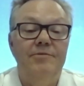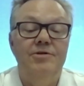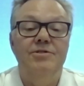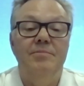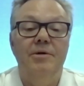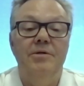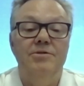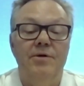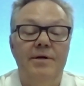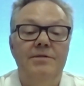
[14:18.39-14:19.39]
There's some
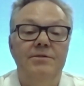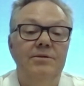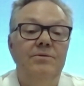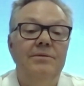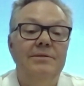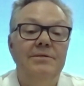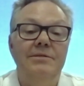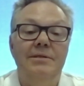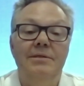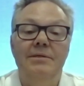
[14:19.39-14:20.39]
constraints to do
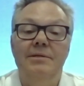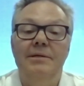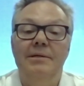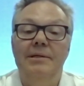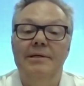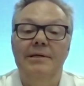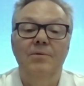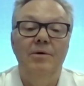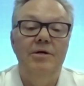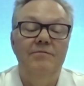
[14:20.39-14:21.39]
this in a in a league
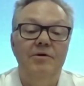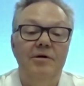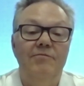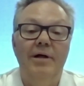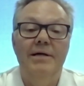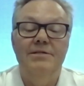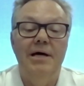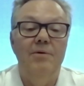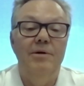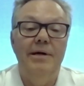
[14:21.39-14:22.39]
where you've got a flat
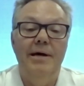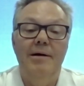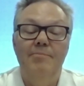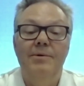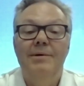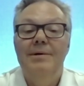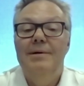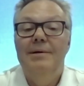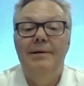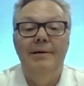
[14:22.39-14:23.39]
salary cap
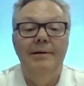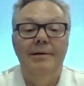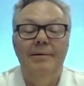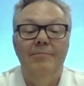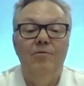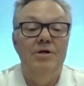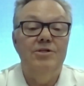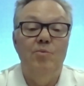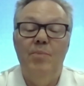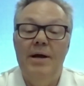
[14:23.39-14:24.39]
um, where it's
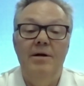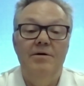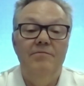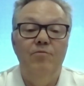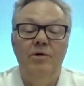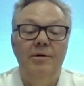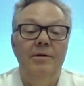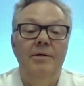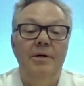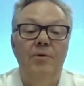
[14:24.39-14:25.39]
competitive.
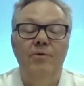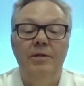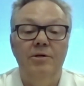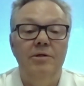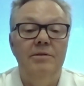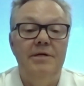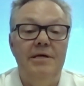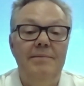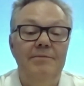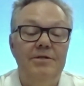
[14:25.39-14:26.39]
We're a real good team.